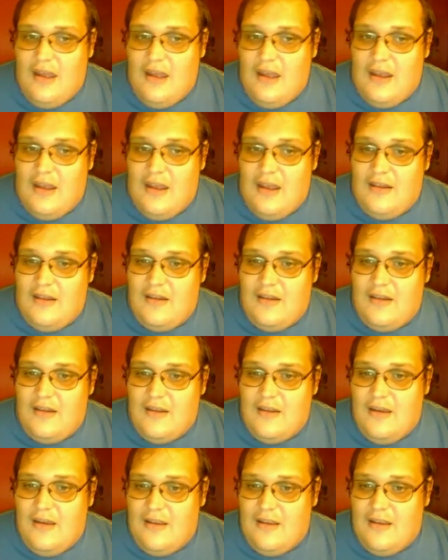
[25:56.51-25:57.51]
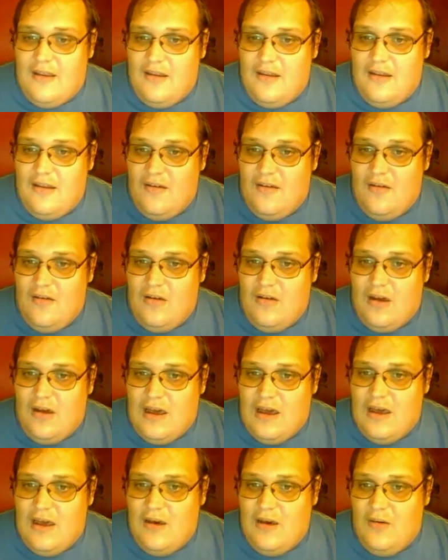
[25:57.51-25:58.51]
and I didn't know
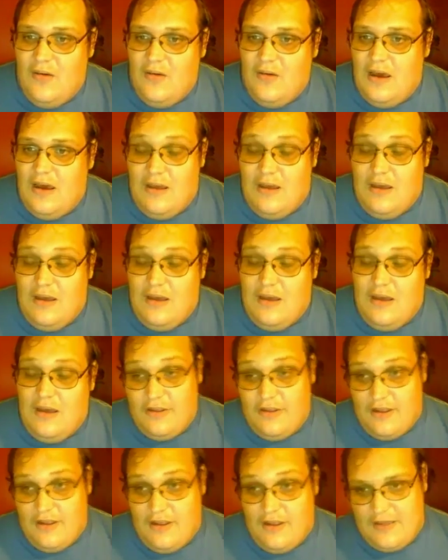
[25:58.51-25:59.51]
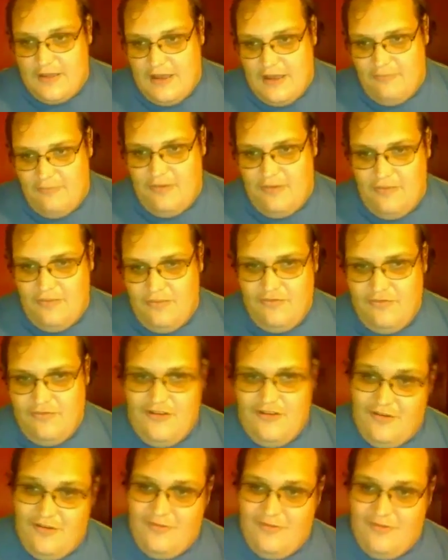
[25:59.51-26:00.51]
how I would take them. Do you
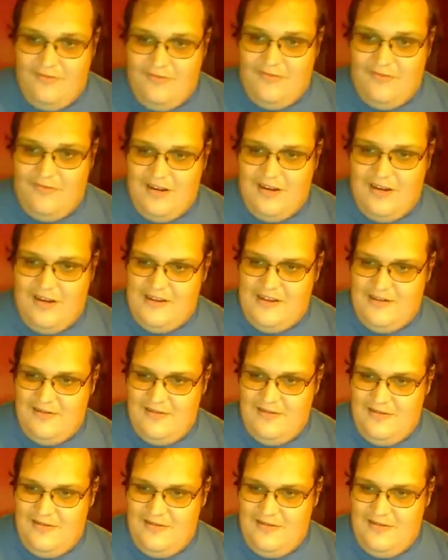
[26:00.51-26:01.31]
know what I mean?